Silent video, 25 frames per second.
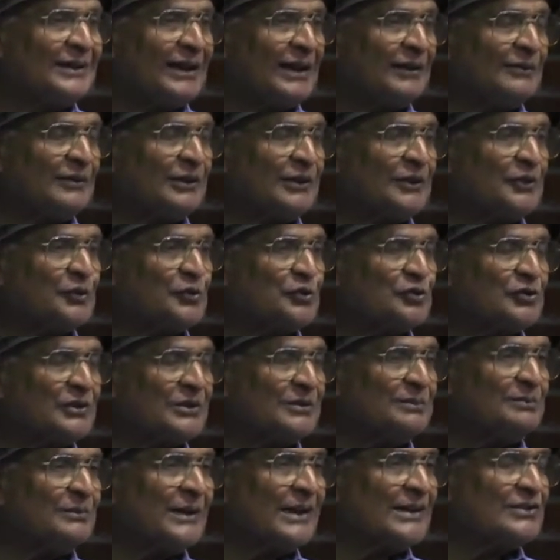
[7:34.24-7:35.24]

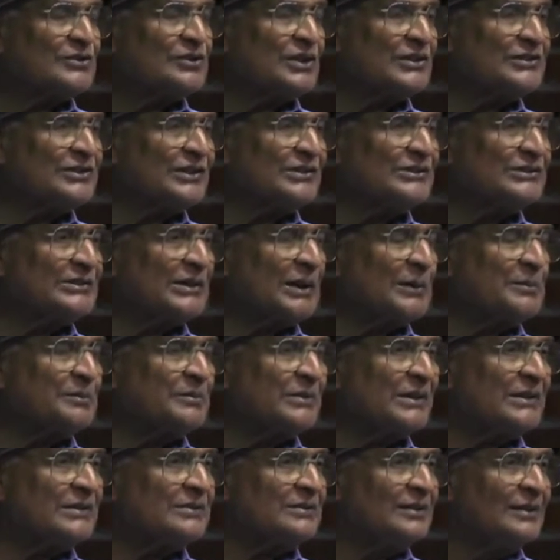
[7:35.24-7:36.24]
evolution makes us
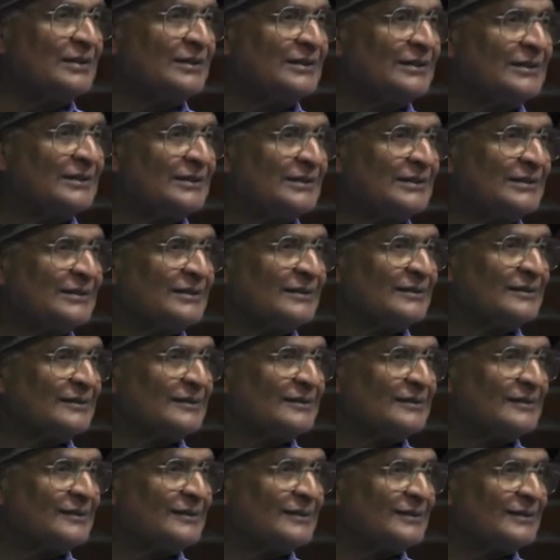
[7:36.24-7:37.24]
interpret
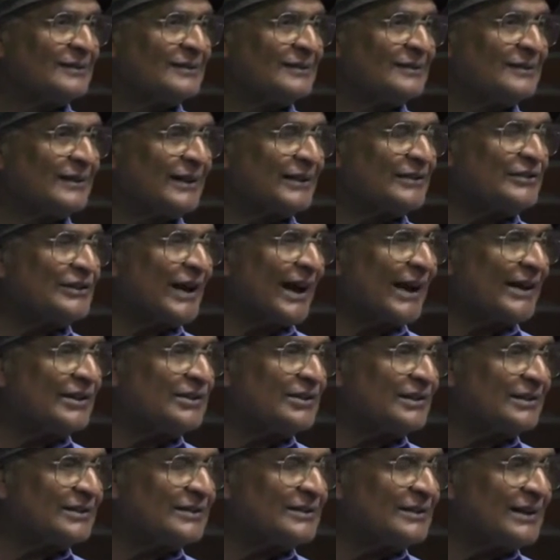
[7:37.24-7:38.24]
the
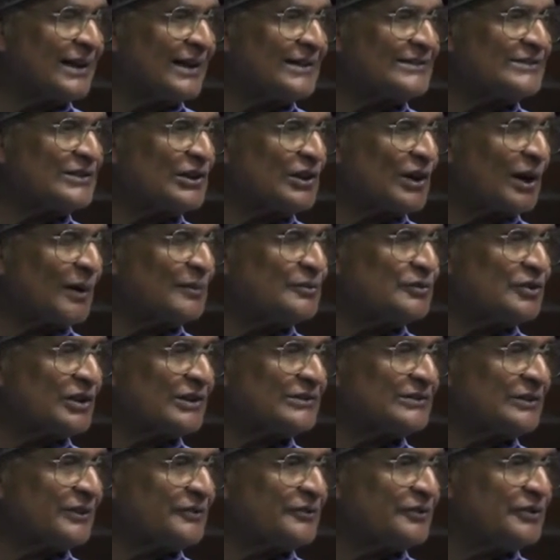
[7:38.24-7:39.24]
tiger as an
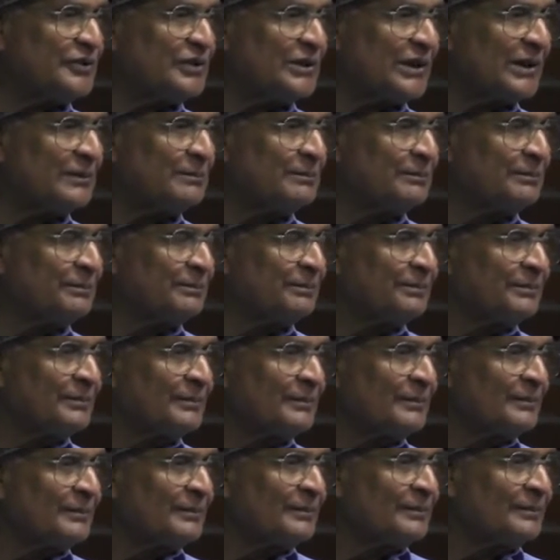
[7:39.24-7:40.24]
object of
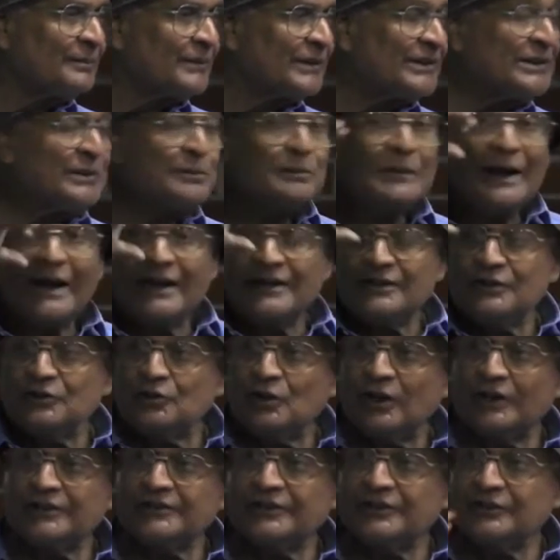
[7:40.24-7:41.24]
fear. The mind
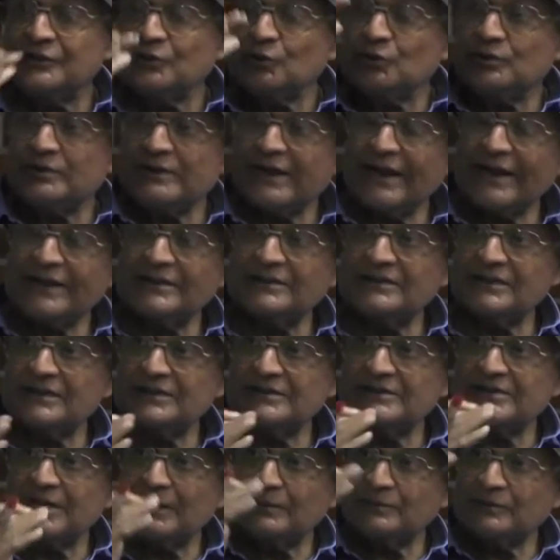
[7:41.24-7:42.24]
got into the act
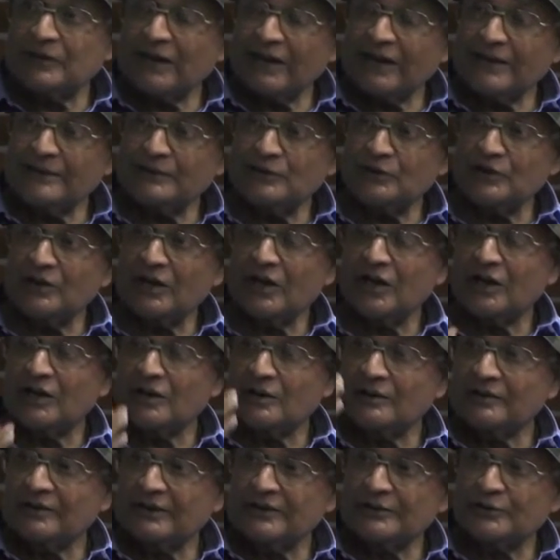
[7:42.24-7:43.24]
in some time in our
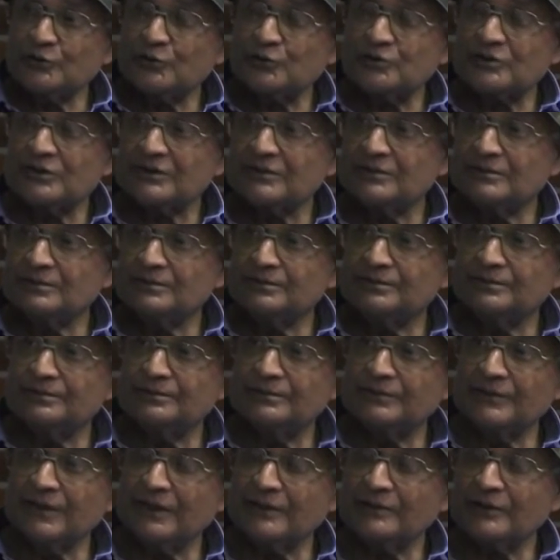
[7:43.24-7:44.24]
evolution
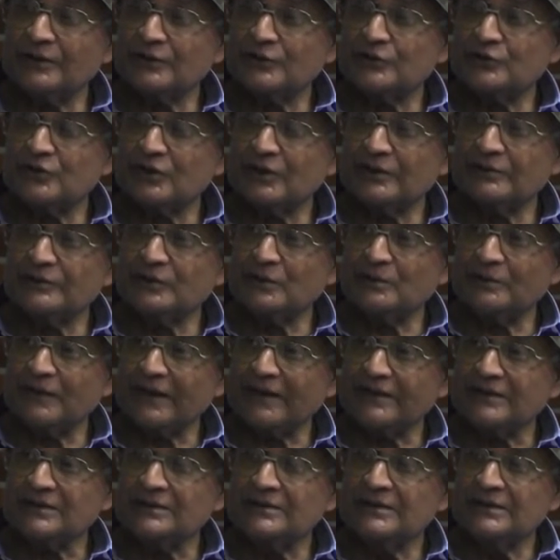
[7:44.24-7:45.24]
of the
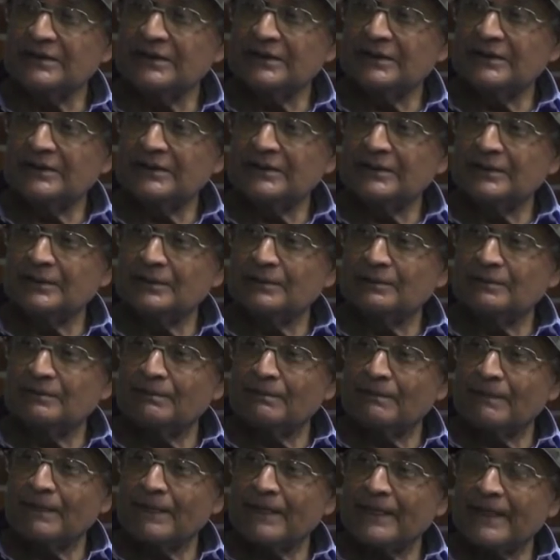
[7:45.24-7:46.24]
mind.
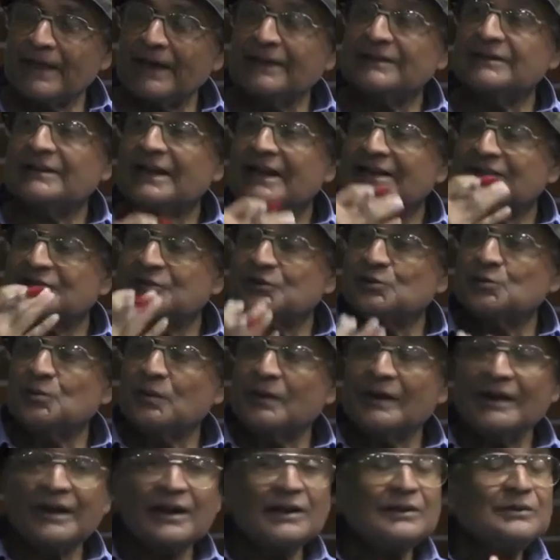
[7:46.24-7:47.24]
And that's
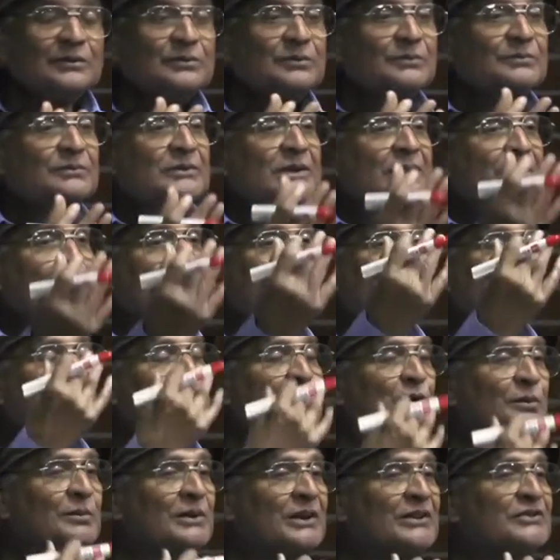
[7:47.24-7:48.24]
where
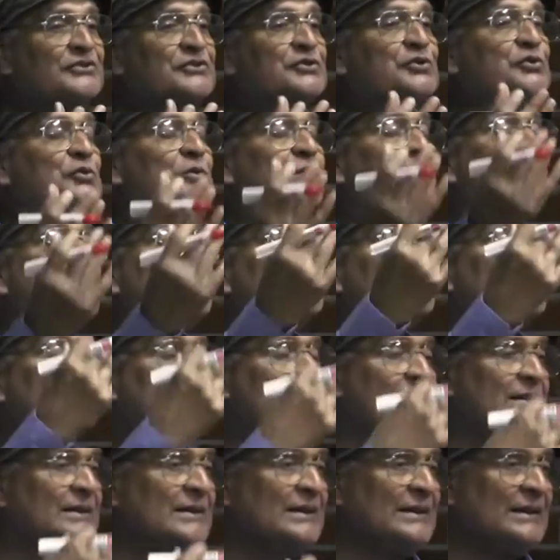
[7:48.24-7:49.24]
much of our stress
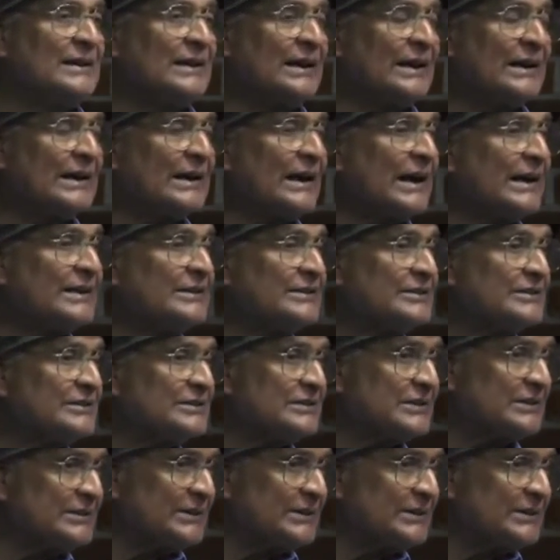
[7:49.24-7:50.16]
arises.